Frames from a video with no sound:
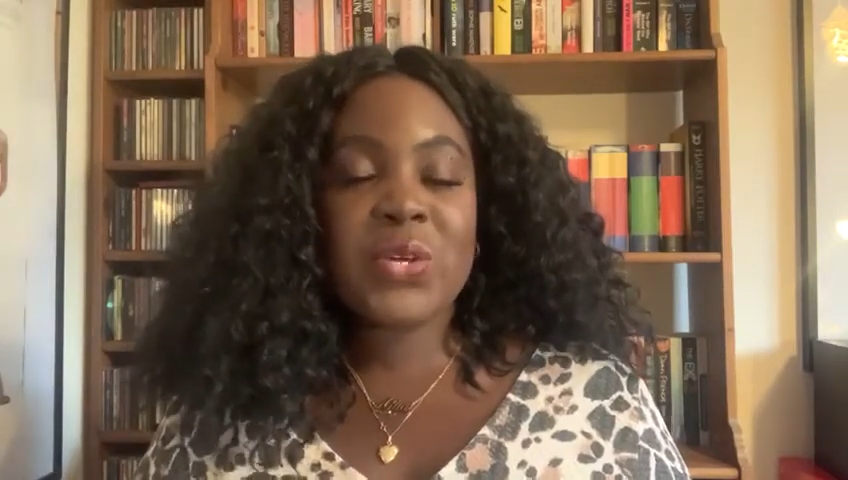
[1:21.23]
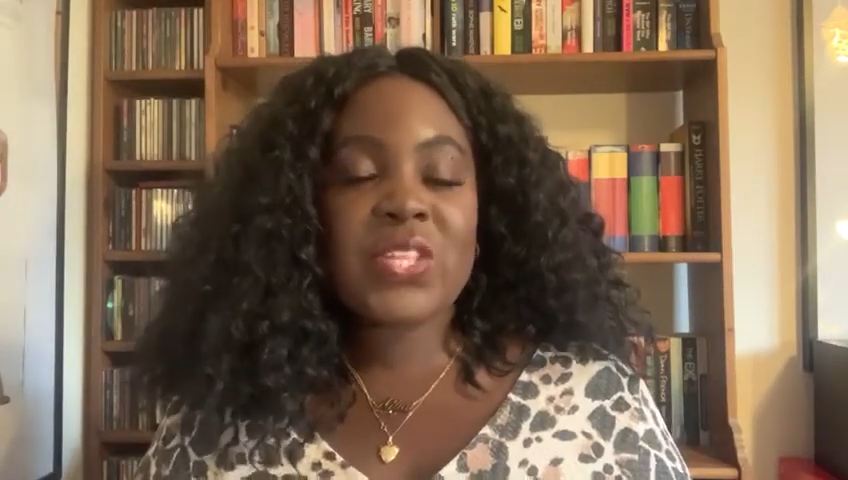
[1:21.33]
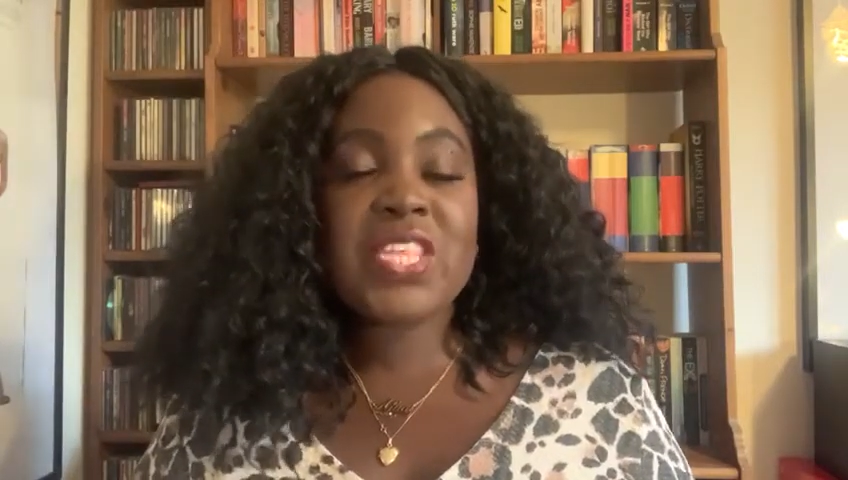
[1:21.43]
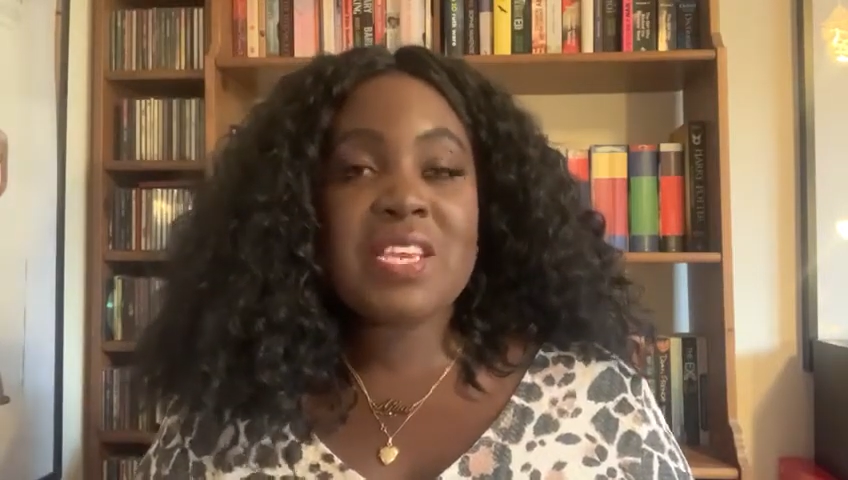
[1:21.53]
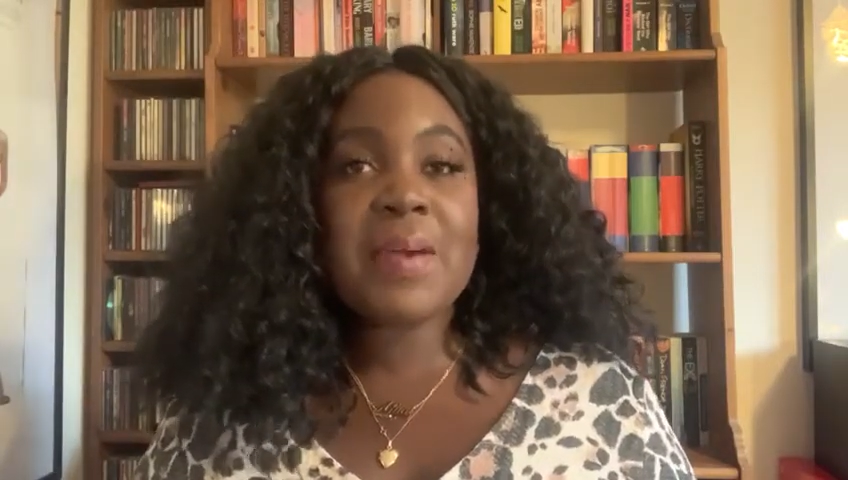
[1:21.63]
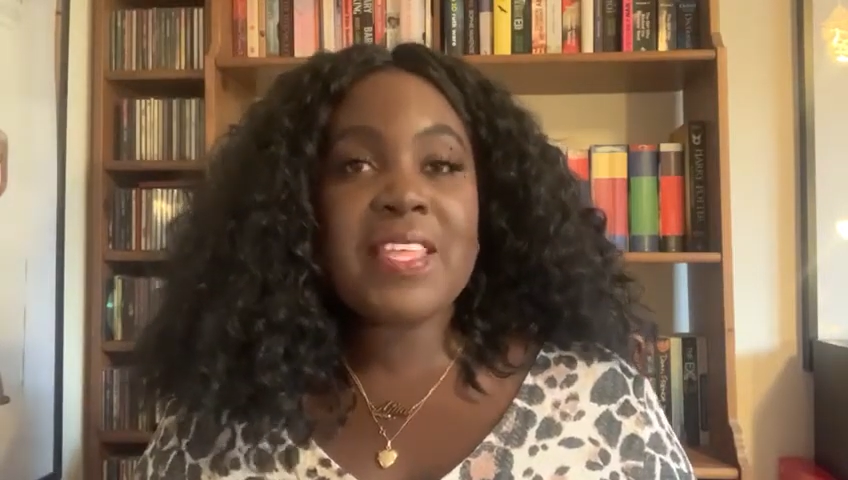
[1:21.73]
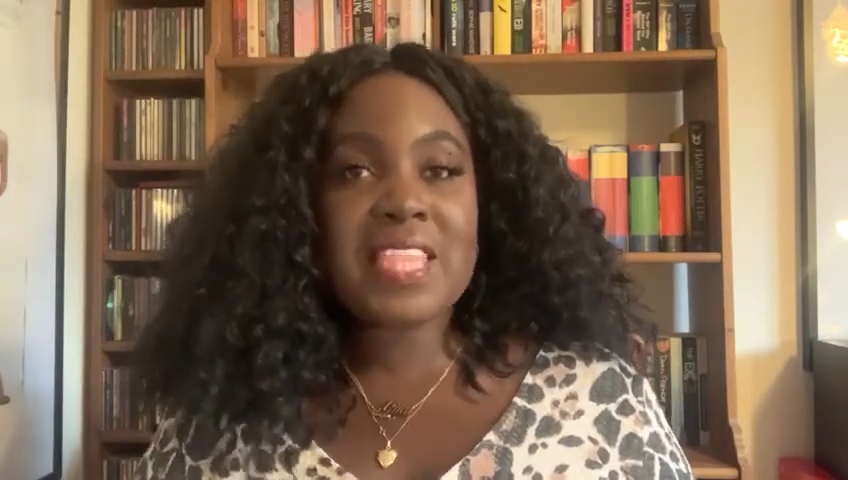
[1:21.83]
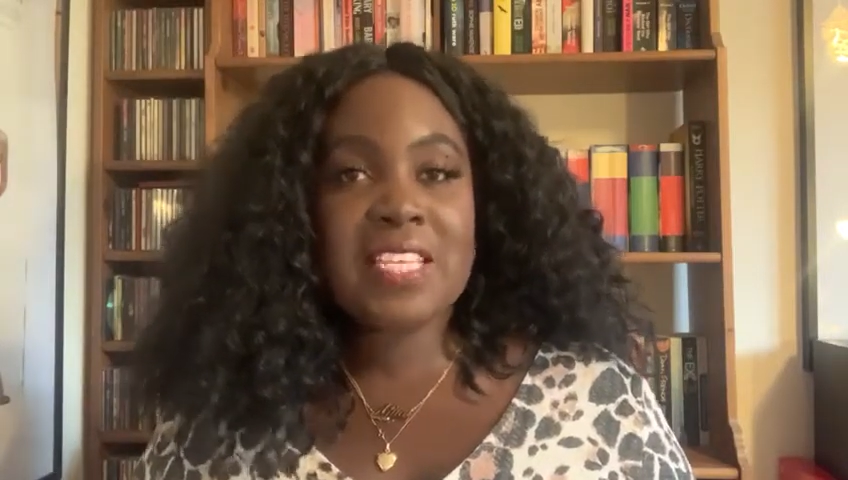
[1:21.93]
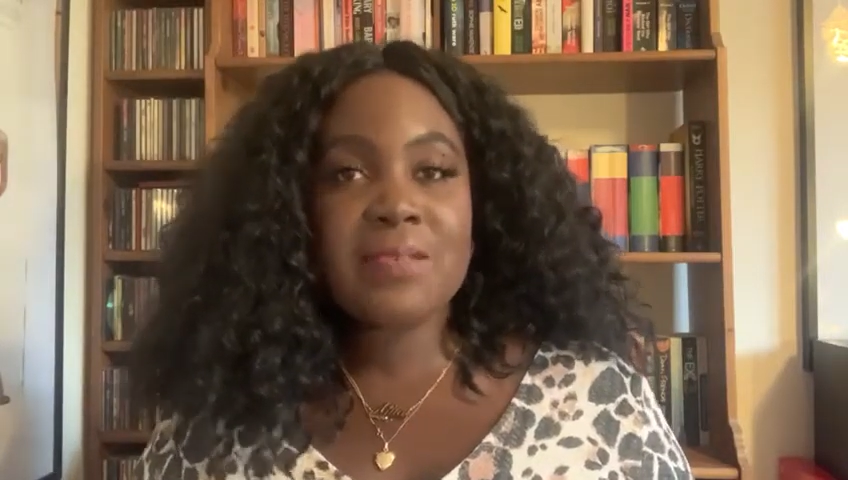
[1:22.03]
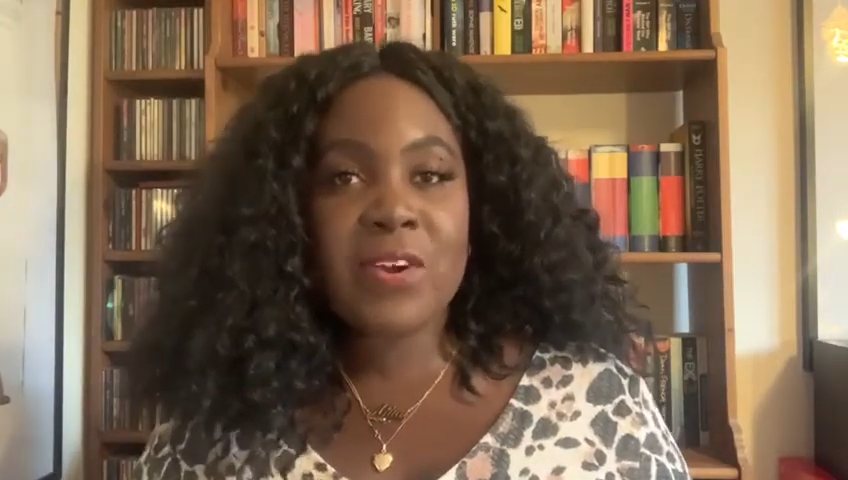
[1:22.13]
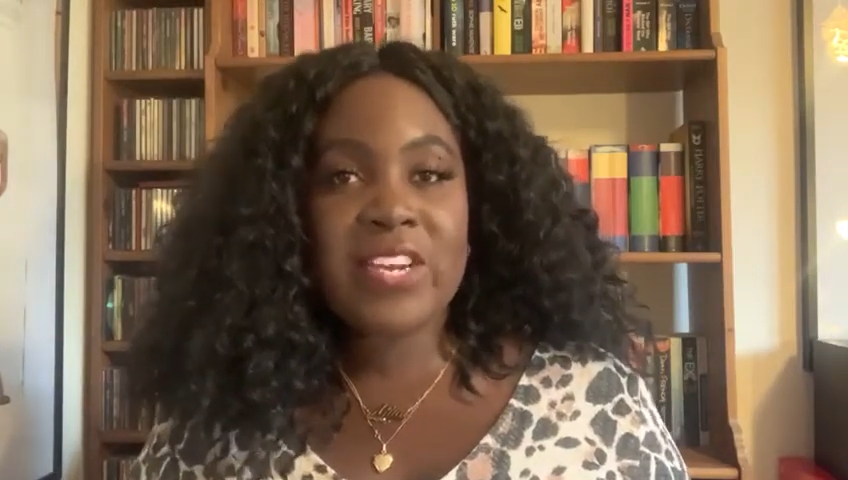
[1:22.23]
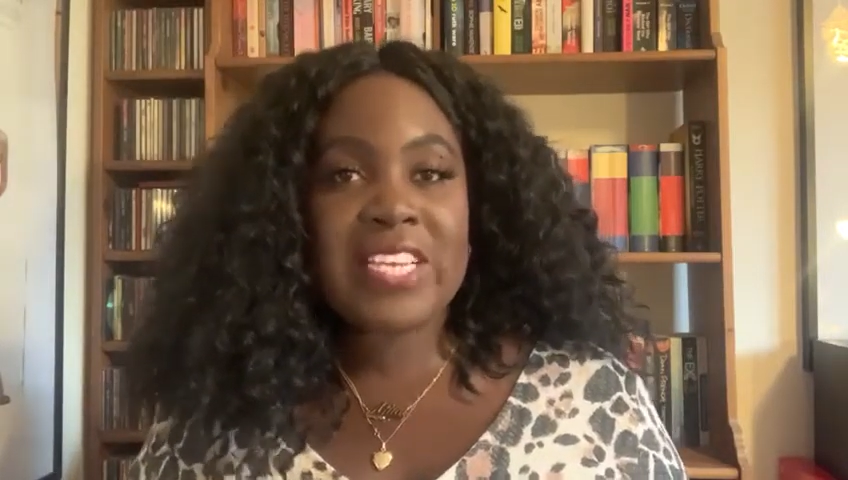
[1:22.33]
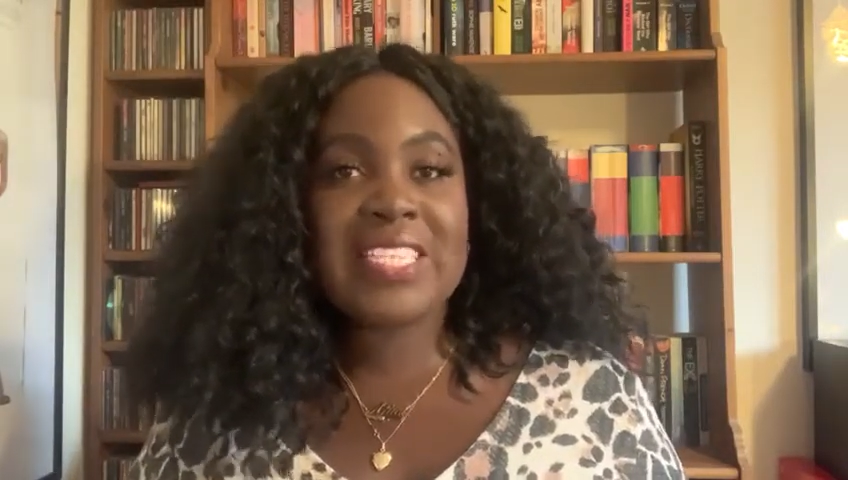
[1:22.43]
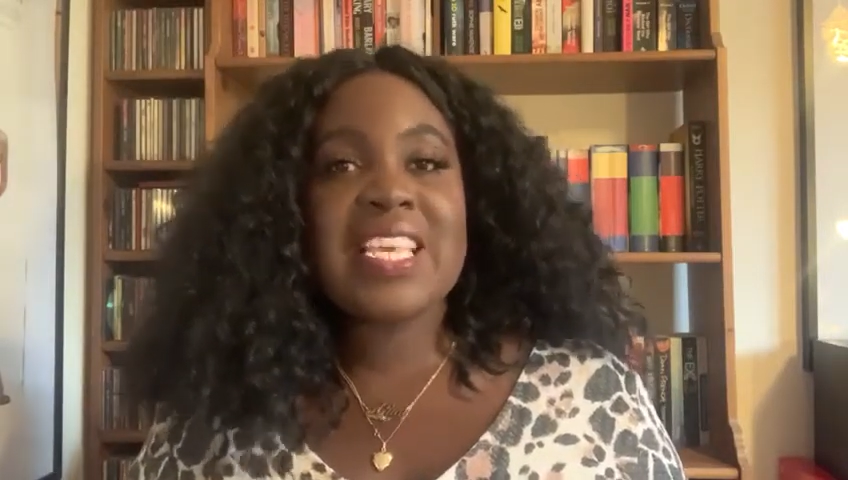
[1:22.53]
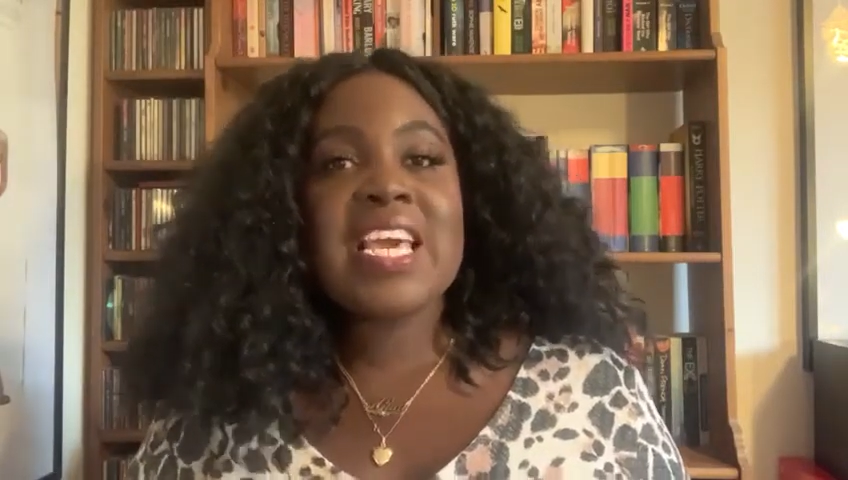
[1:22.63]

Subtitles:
The thing about this one is,